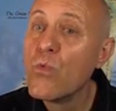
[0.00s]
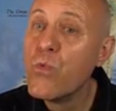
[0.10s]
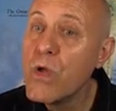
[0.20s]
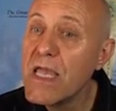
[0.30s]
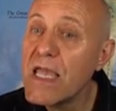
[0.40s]

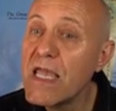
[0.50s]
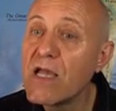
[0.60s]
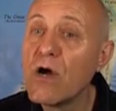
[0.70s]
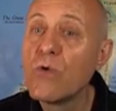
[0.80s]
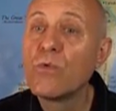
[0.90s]

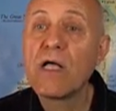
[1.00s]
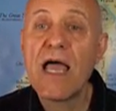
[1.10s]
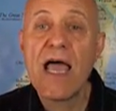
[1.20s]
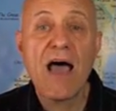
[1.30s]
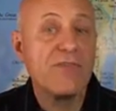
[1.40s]
We will
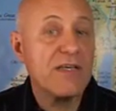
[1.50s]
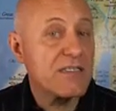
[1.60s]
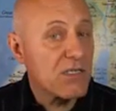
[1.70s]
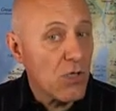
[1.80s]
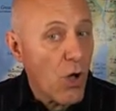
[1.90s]
have
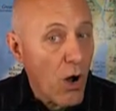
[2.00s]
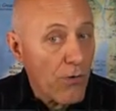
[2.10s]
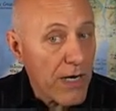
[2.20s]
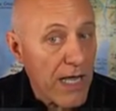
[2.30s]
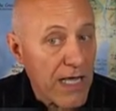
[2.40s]
his
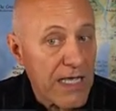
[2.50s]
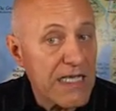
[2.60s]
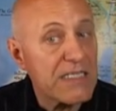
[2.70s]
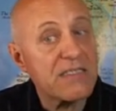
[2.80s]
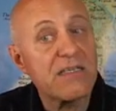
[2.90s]
glory,
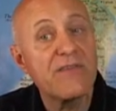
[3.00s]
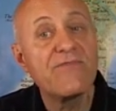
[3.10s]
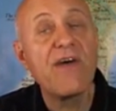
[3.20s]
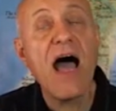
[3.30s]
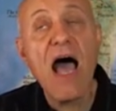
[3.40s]
his
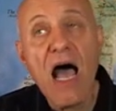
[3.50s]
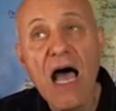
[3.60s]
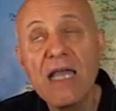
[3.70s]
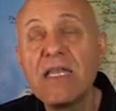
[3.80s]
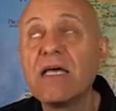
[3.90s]

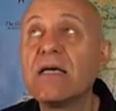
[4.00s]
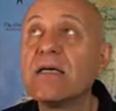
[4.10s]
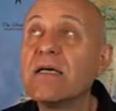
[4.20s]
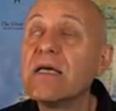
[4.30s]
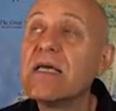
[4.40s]
kavod,
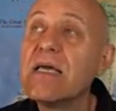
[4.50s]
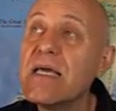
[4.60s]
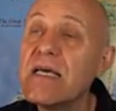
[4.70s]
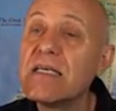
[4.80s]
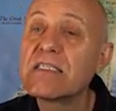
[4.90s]

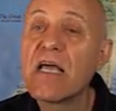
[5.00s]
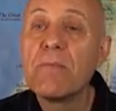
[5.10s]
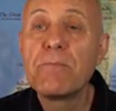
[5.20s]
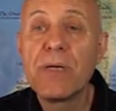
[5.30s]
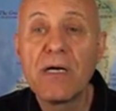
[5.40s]
his
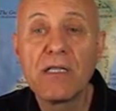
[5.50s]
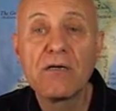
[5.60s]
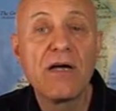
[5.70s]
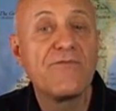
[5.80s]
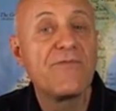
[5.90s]

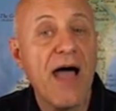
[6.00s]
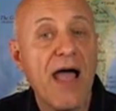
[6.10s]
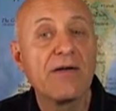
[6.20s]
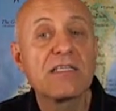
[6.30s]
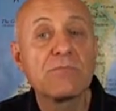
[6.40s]
pillar of
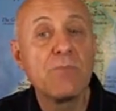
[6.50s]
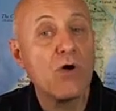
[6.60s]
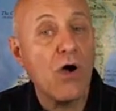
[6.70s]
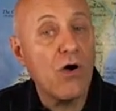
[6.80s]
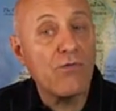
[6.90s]
fire and
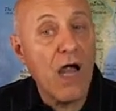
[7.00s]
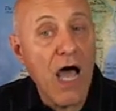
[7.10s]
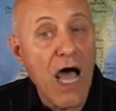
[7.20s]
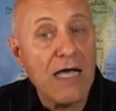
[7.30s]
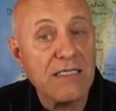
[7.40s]
smoke over
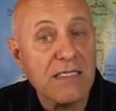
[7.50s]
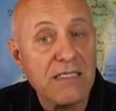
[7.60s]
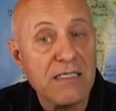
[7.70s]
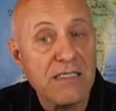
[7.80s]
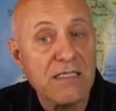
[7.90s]

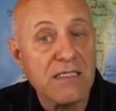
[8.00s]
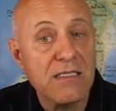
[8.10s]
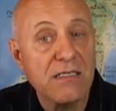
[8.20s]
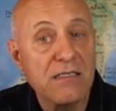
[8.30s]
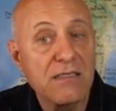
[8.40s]
us.